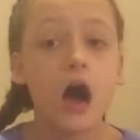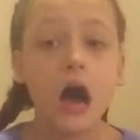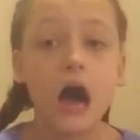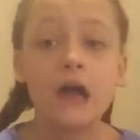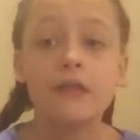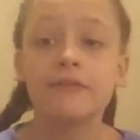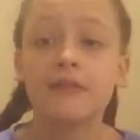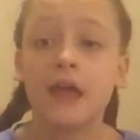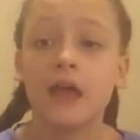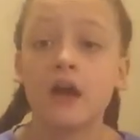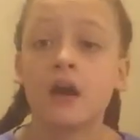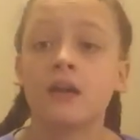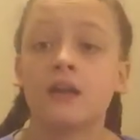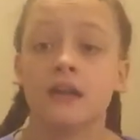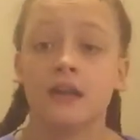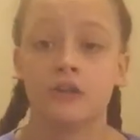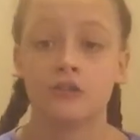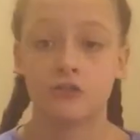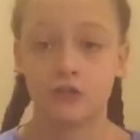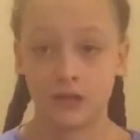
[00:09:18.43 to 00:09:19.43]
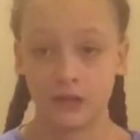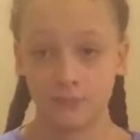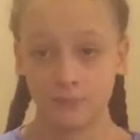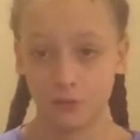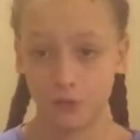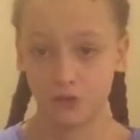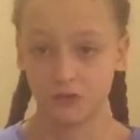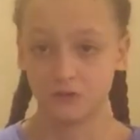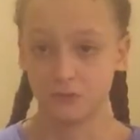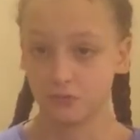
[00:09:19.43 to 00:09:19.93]
And they are literally
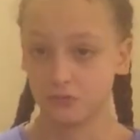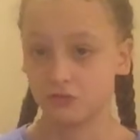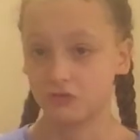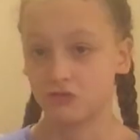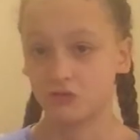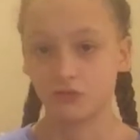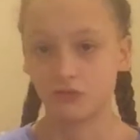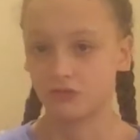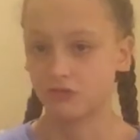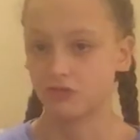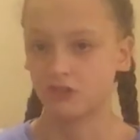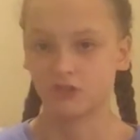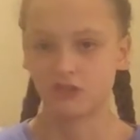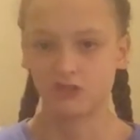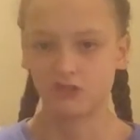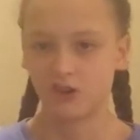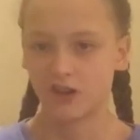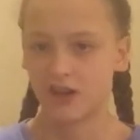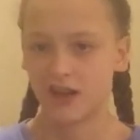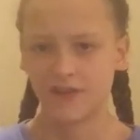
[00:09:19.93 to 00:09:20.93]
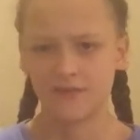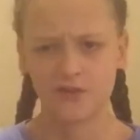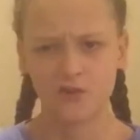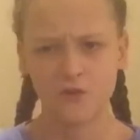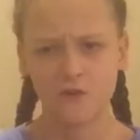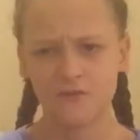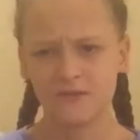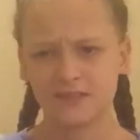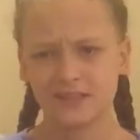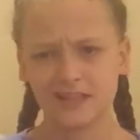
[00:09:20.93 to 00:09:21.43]
impossible to talk to try and have a
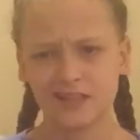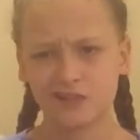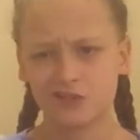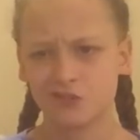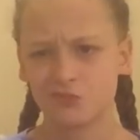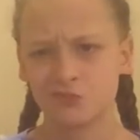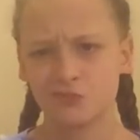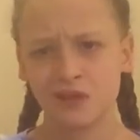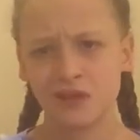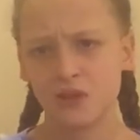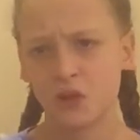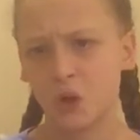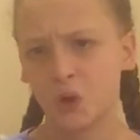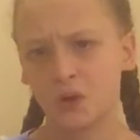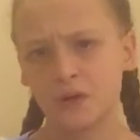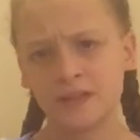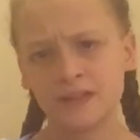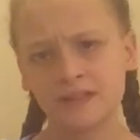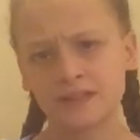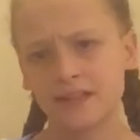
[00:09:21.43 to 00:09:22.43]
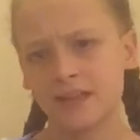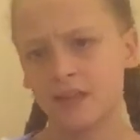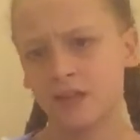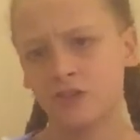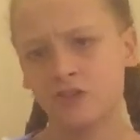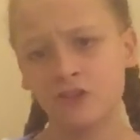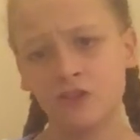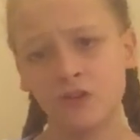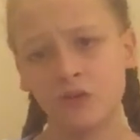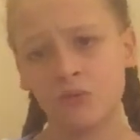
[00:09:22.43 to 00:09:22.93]
conversation with. Honestly, you
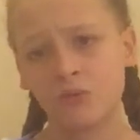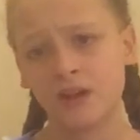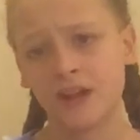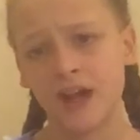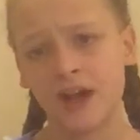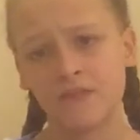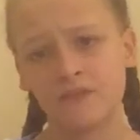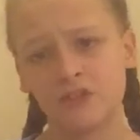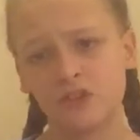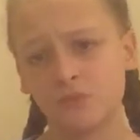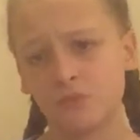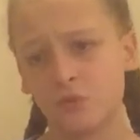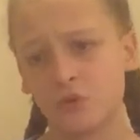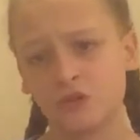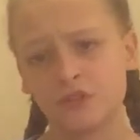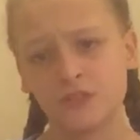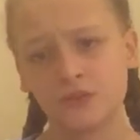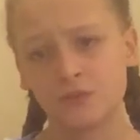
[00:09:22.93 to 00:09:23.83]
do not want to have the sporty